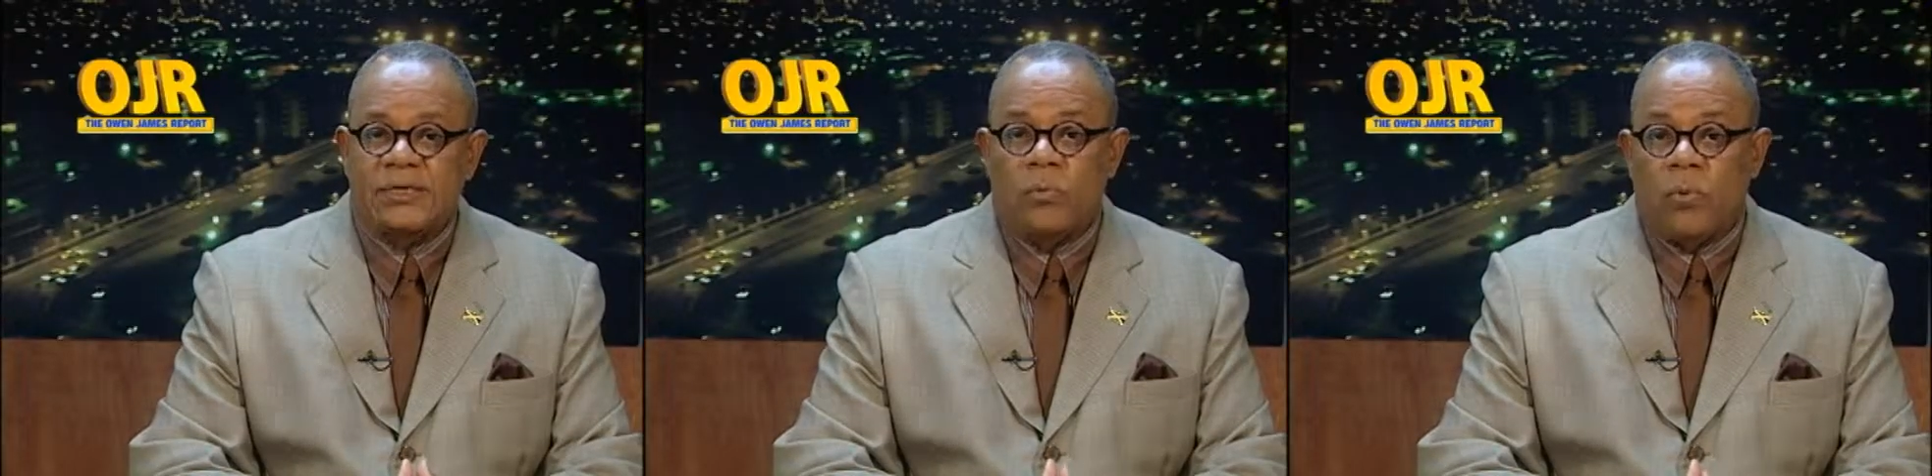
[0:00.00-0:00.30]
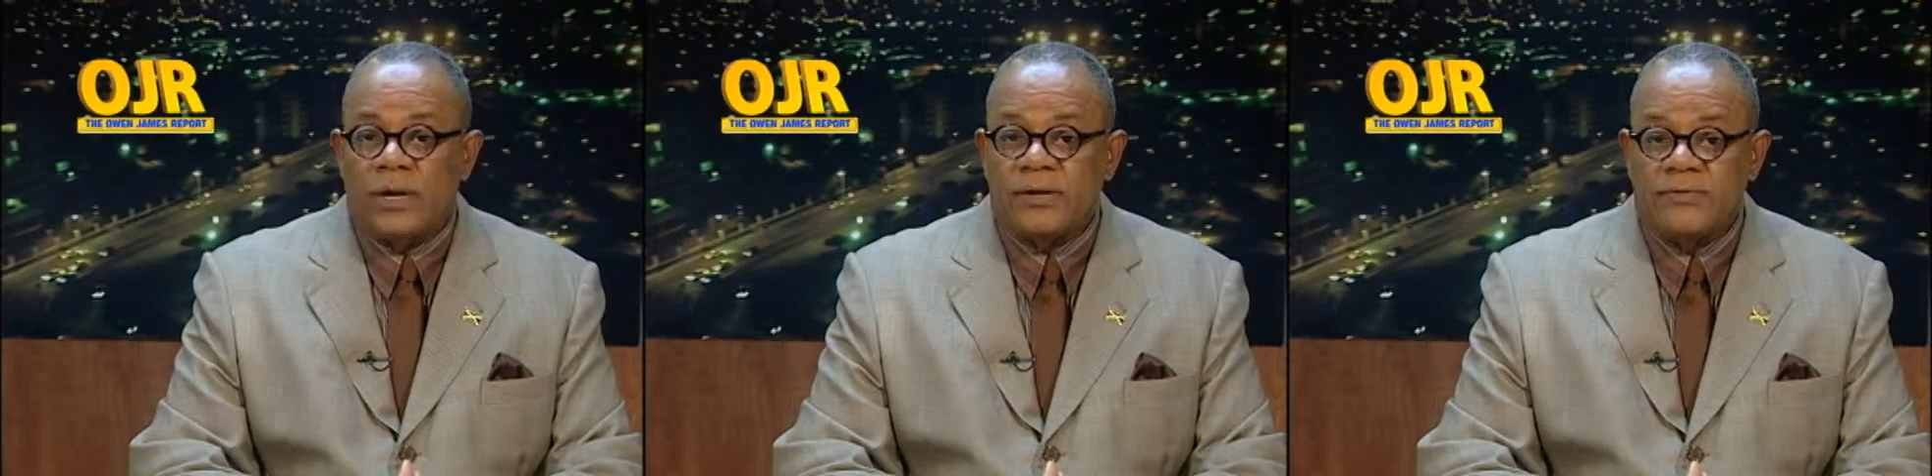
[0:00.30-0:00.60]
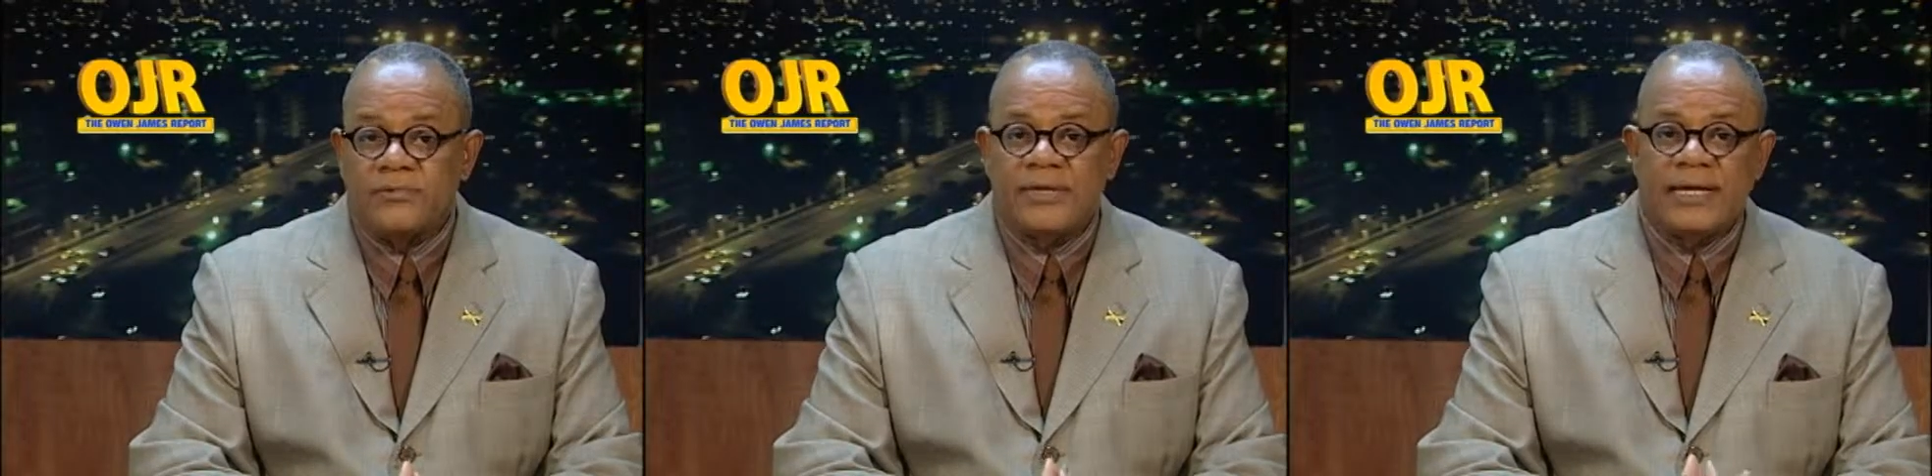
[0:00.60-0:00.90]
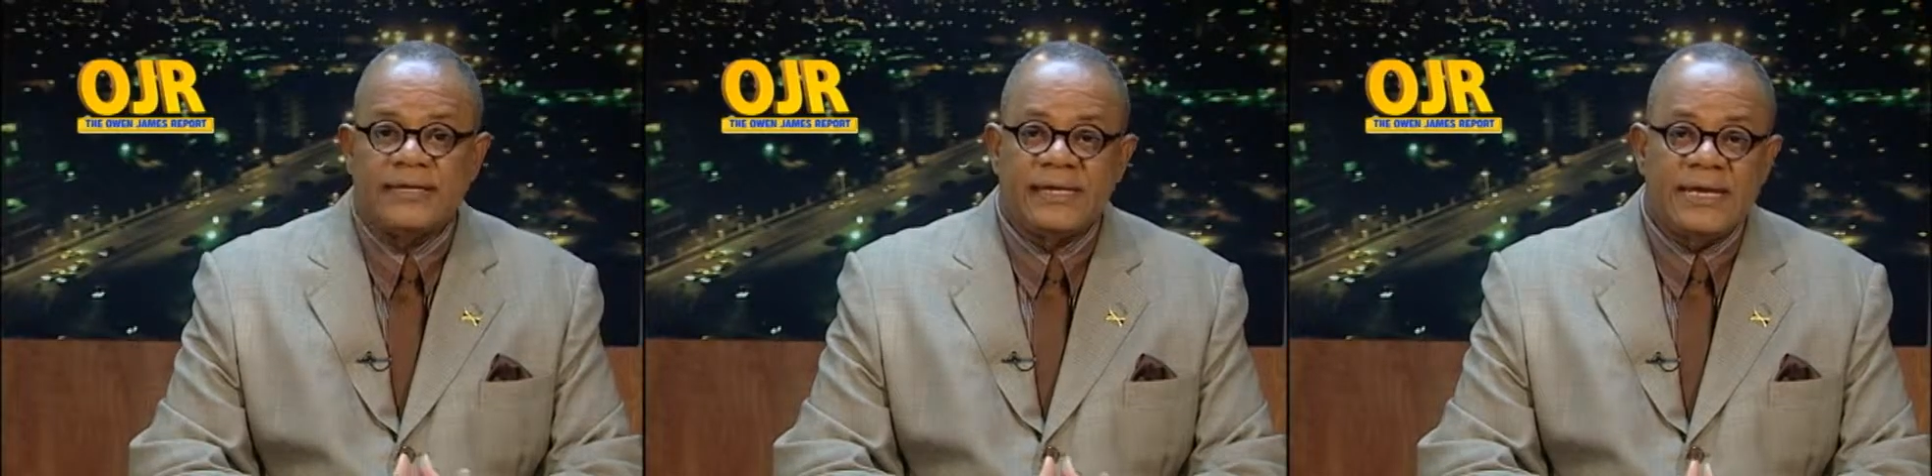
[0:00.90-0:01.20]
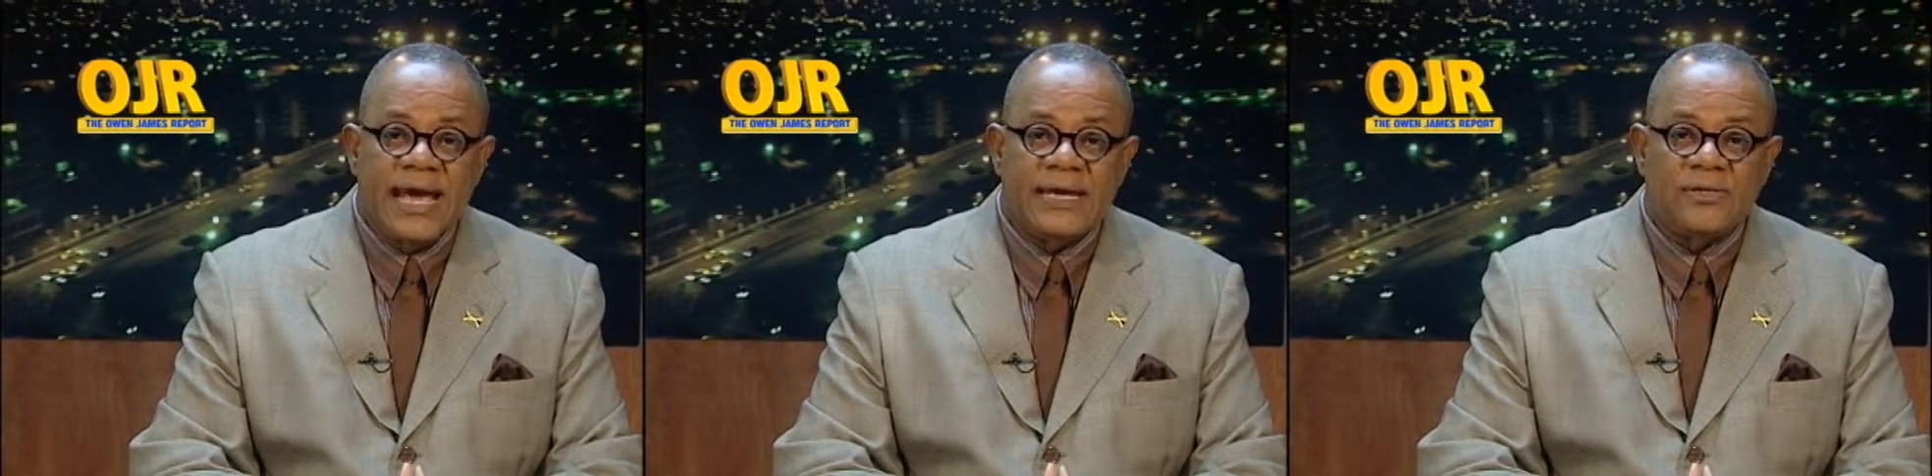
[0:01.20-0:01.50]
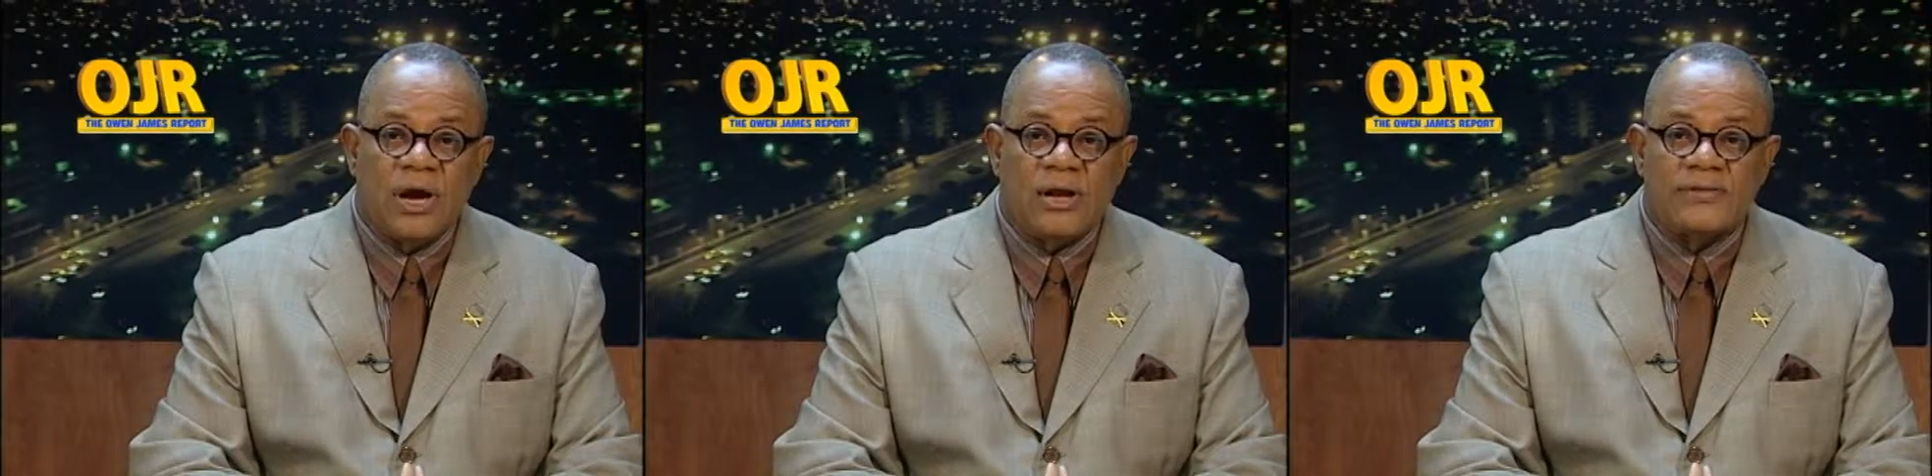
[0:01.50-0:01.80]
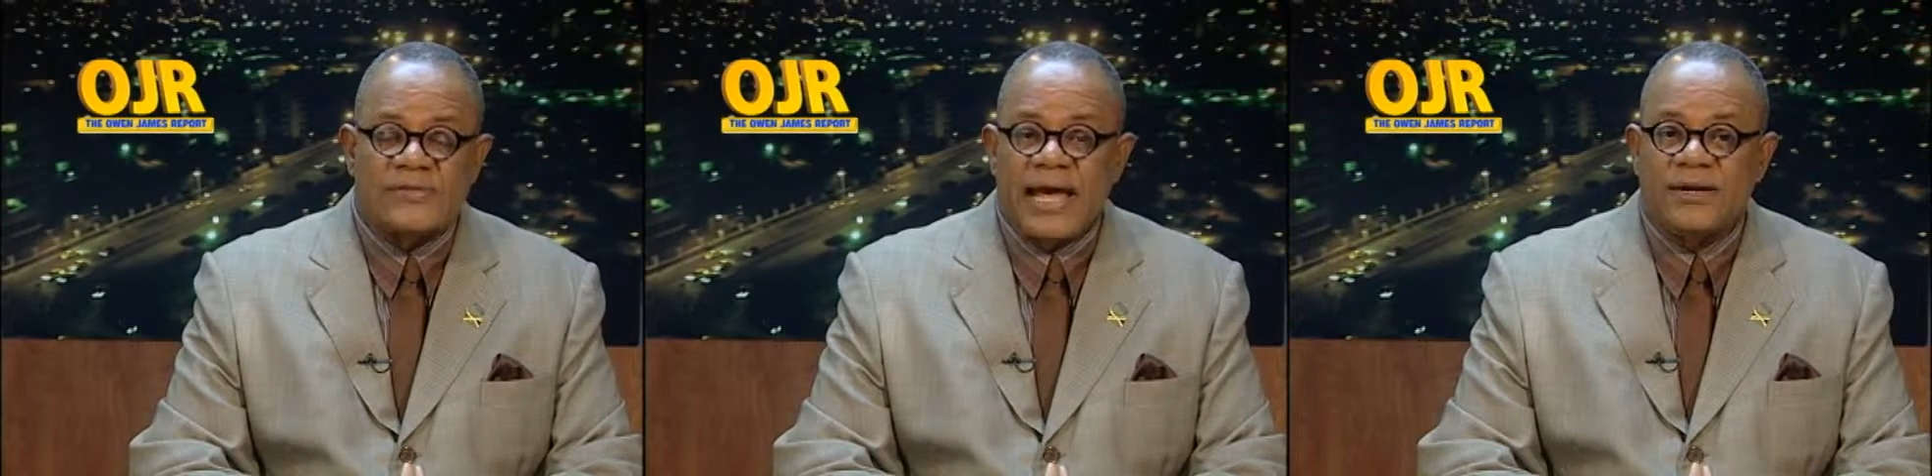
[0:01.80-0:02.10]

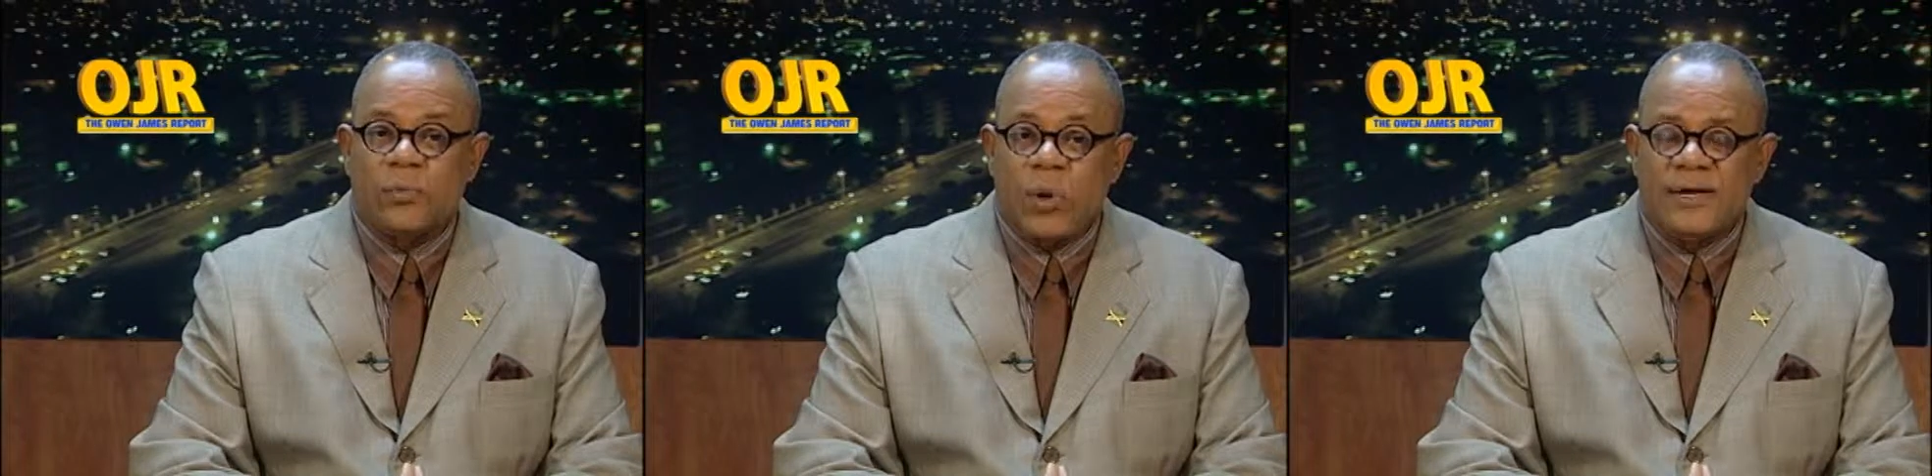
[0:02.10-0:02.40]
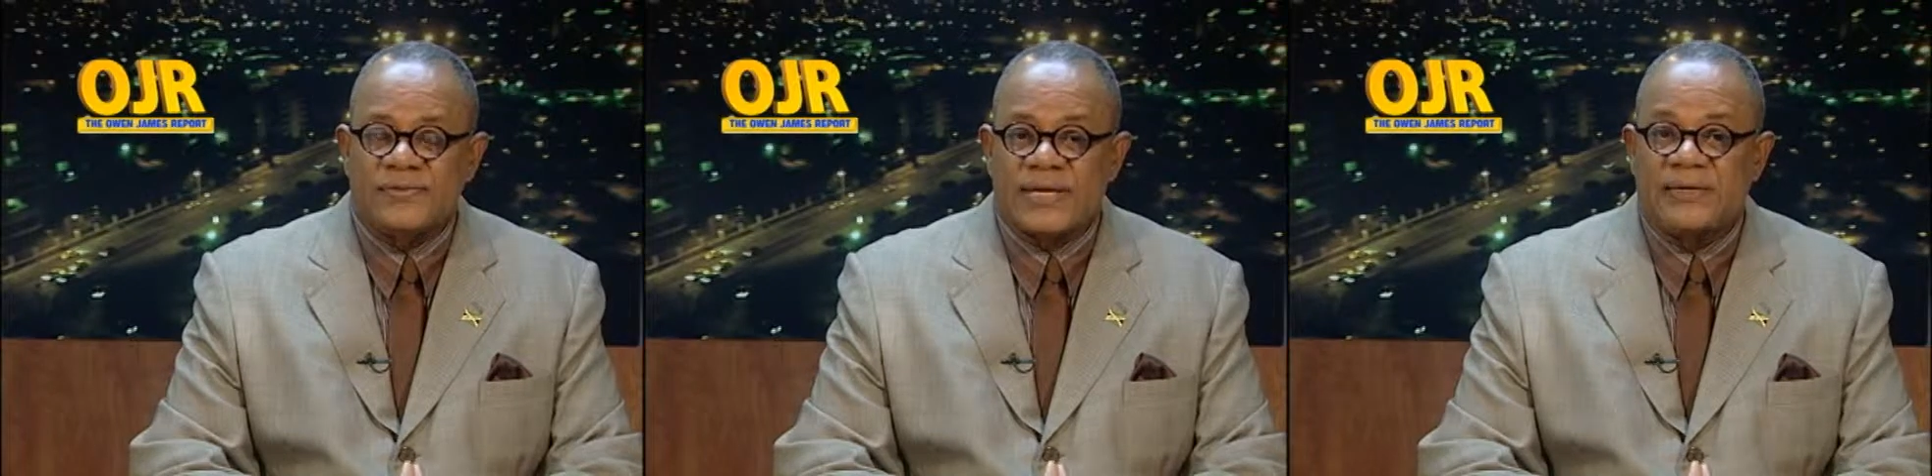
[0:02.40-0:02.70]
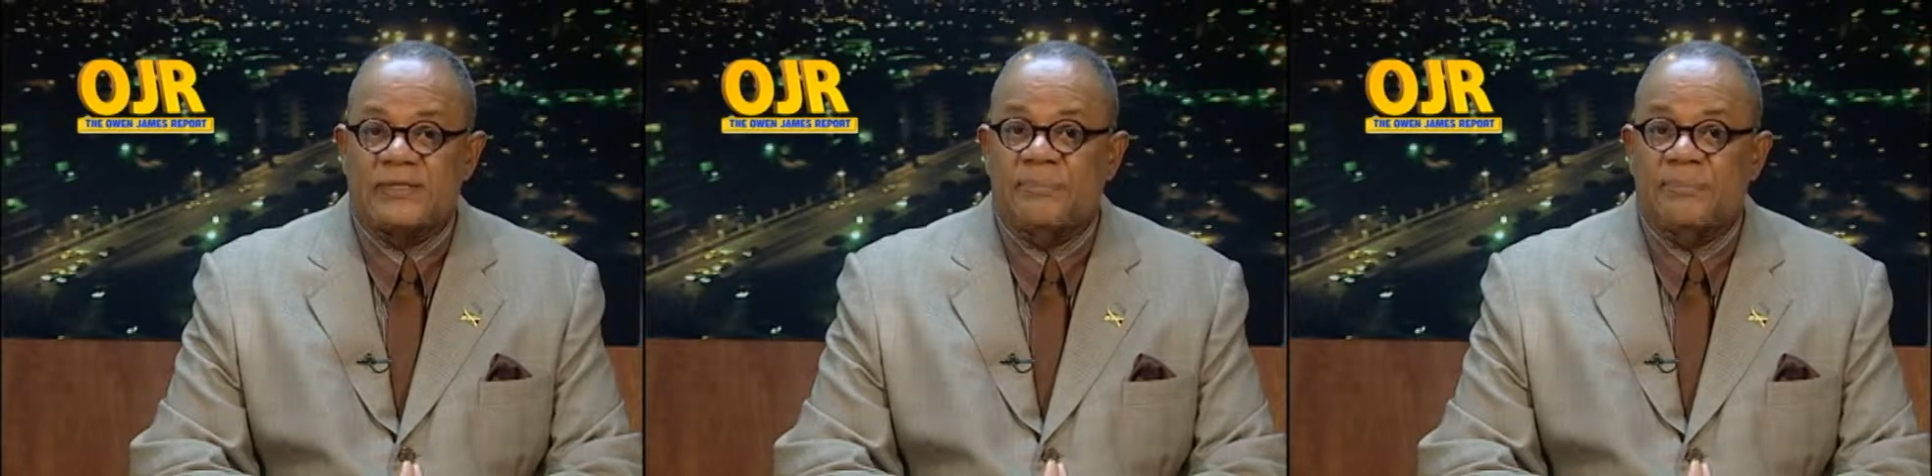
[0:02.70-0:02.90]
$109.01